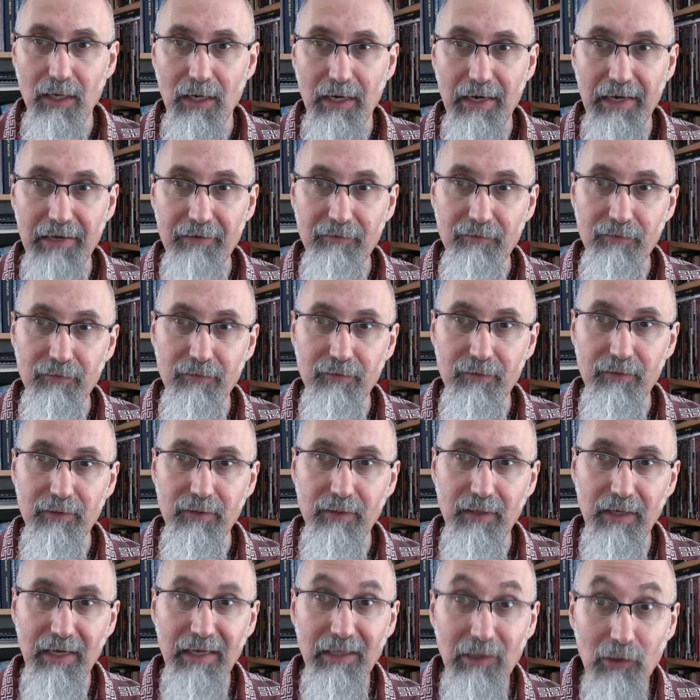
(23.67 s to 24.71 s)

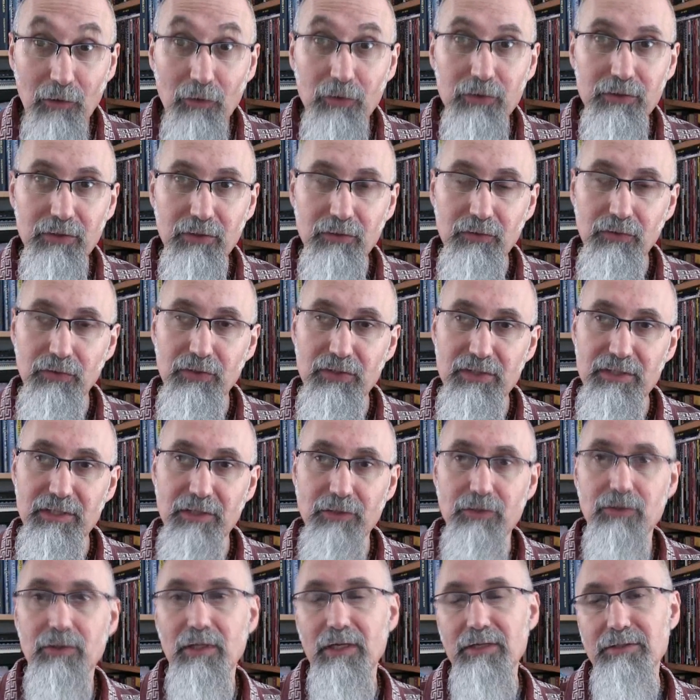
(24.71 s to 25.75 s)
I looked into the
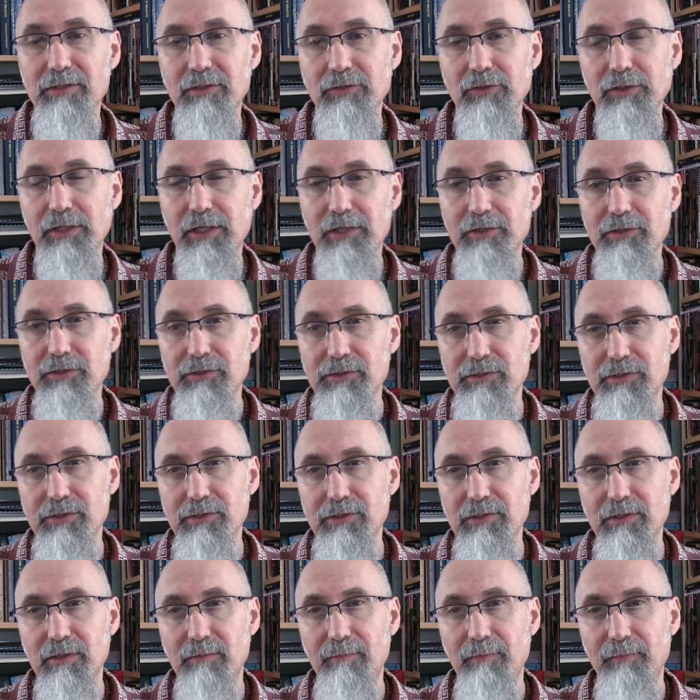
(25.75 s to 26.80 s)
centralized education
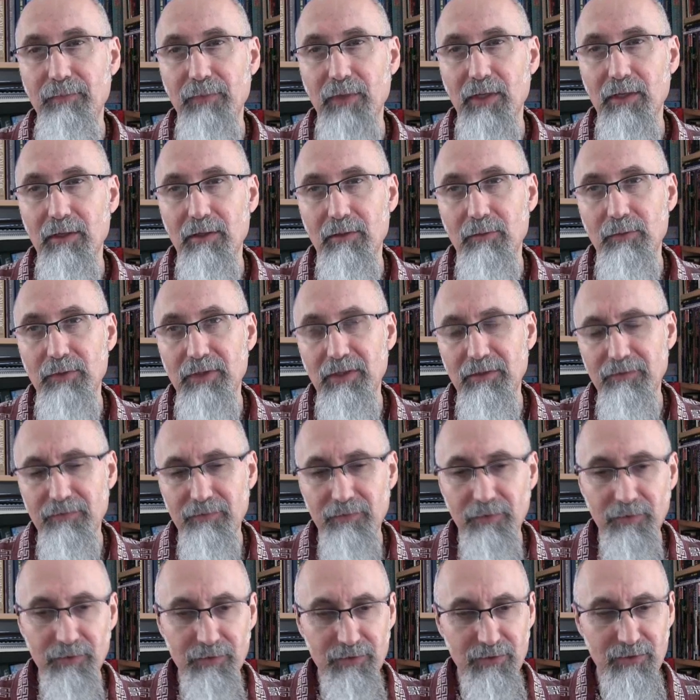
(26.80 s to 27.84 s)
system when I
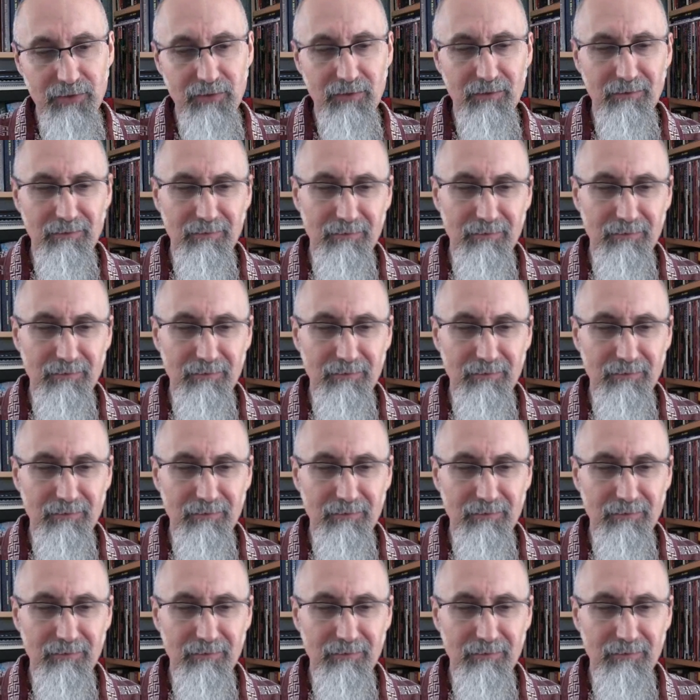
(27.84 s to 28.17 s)
first,